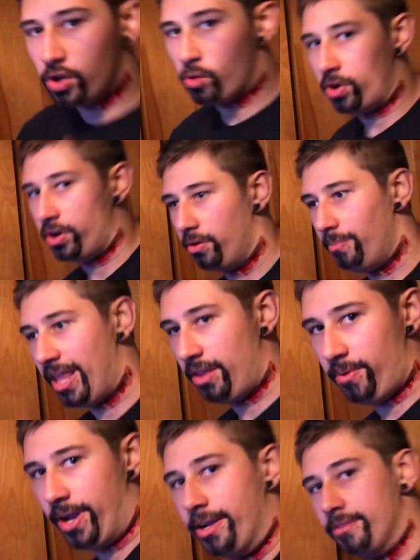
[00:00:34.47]
tutorial, by
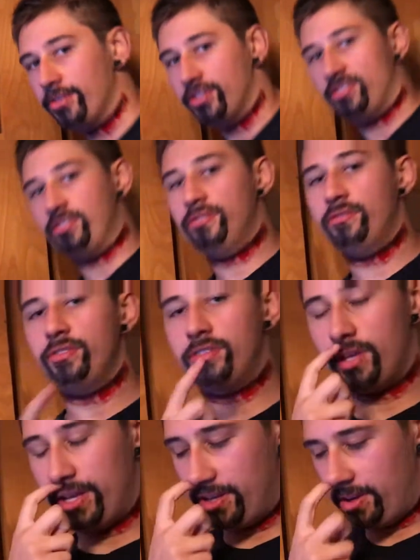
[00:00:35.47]
the way. Just
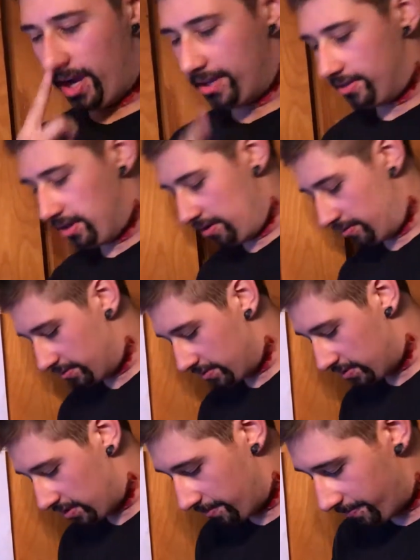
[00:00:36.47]
letting you guys know.
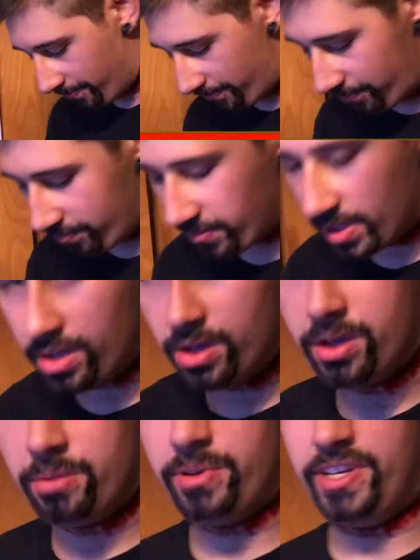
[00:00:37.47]
So
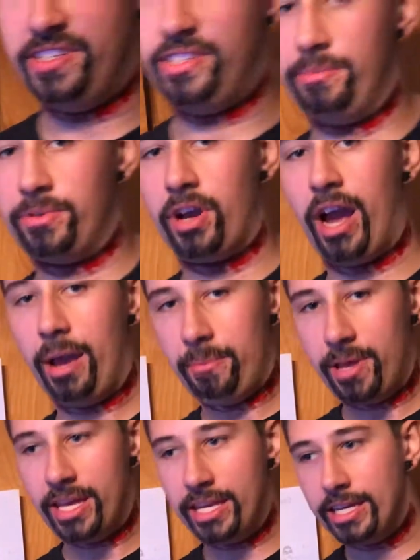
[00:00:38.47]
please subscribe.